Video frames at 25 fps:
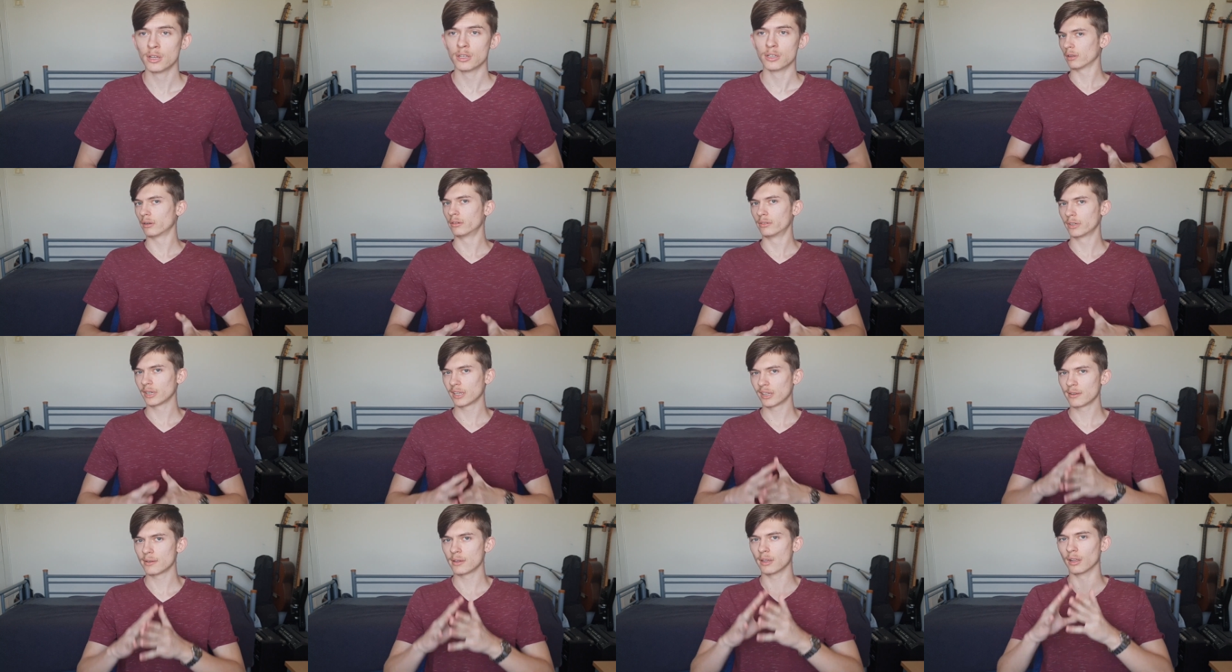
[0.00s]

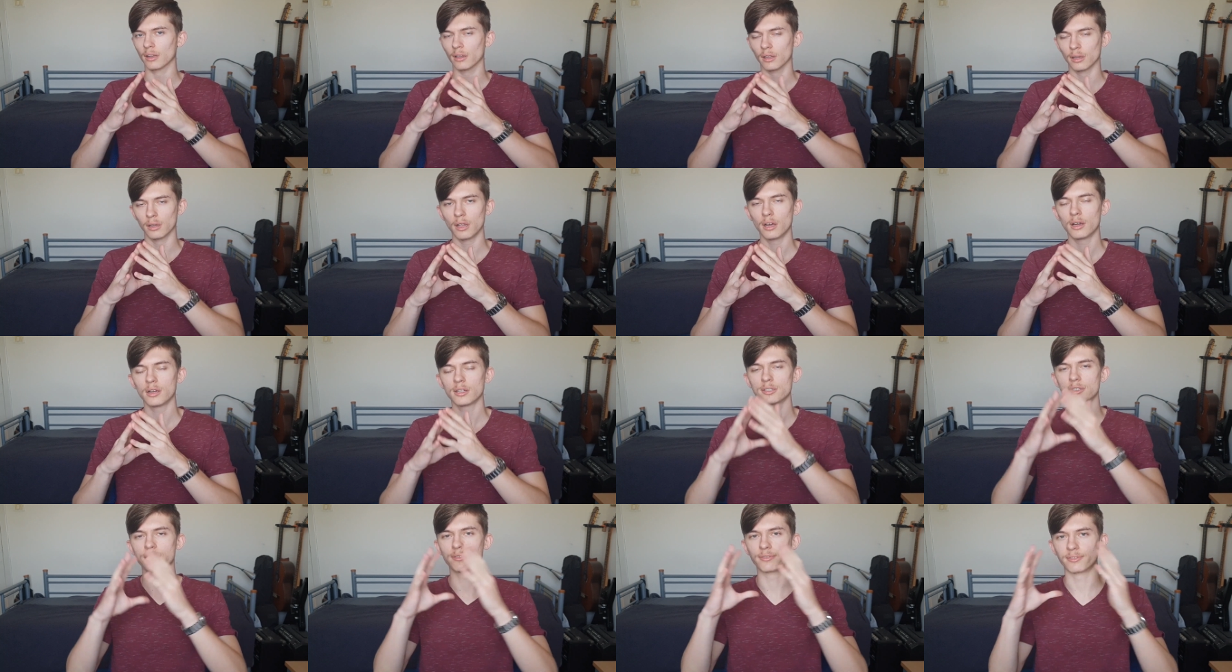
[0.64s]
Really,
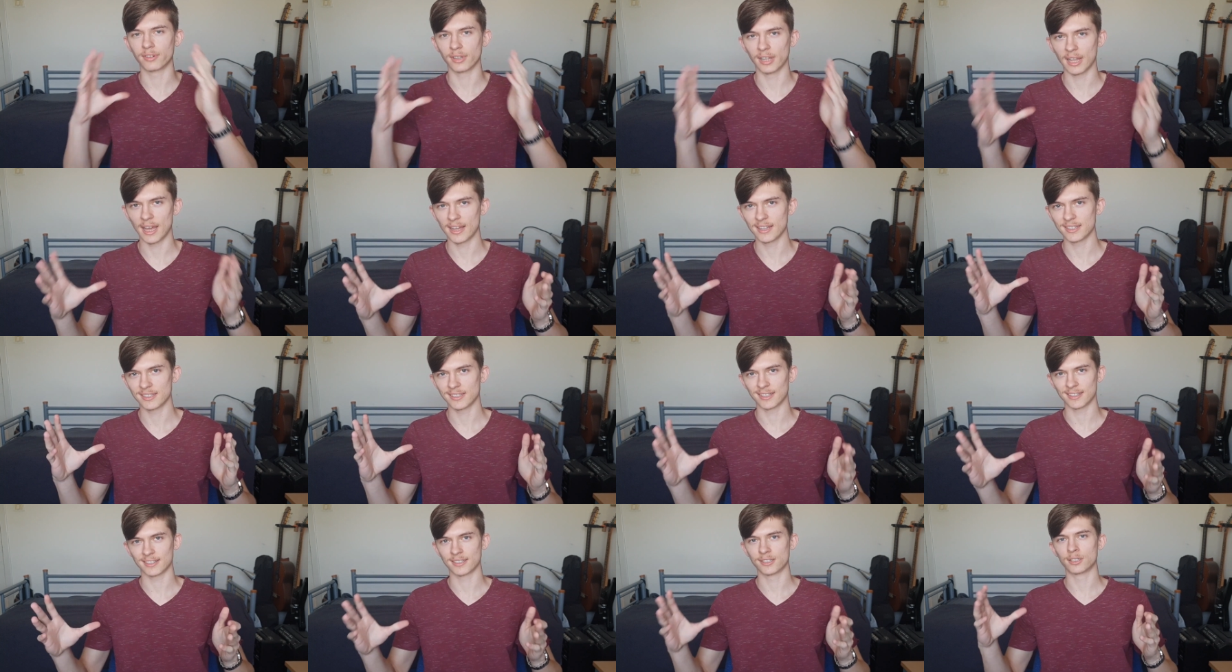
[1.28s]
lots of
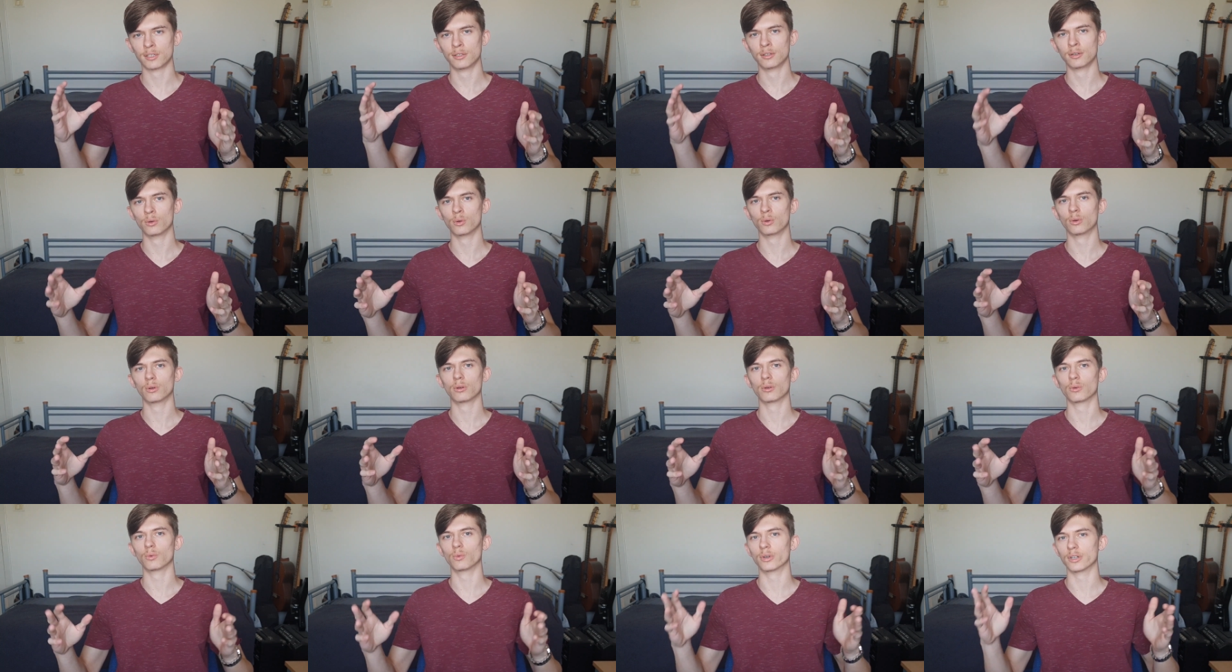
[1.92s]
classics
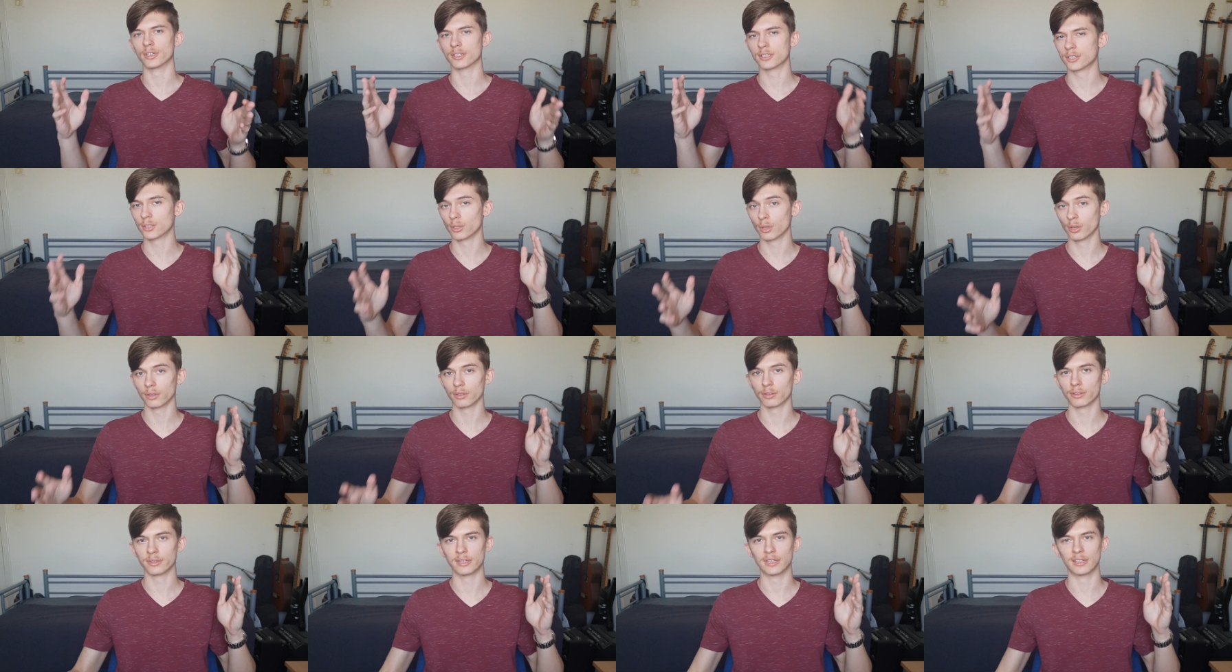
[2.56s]
were
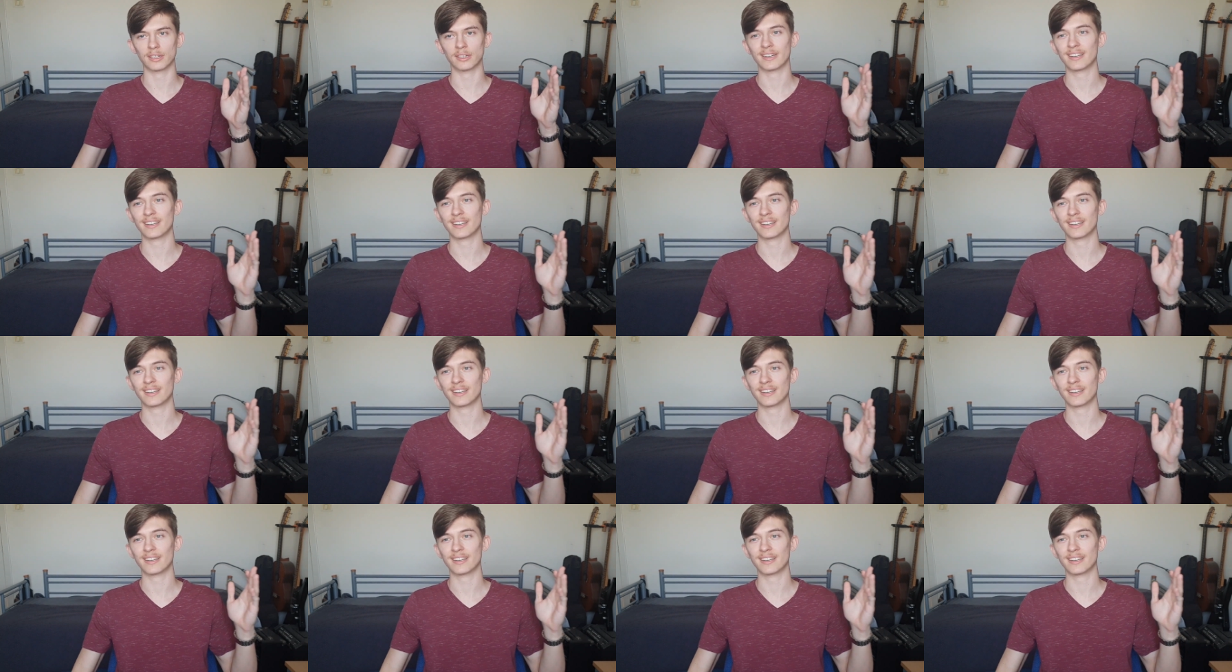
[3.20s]
sold there.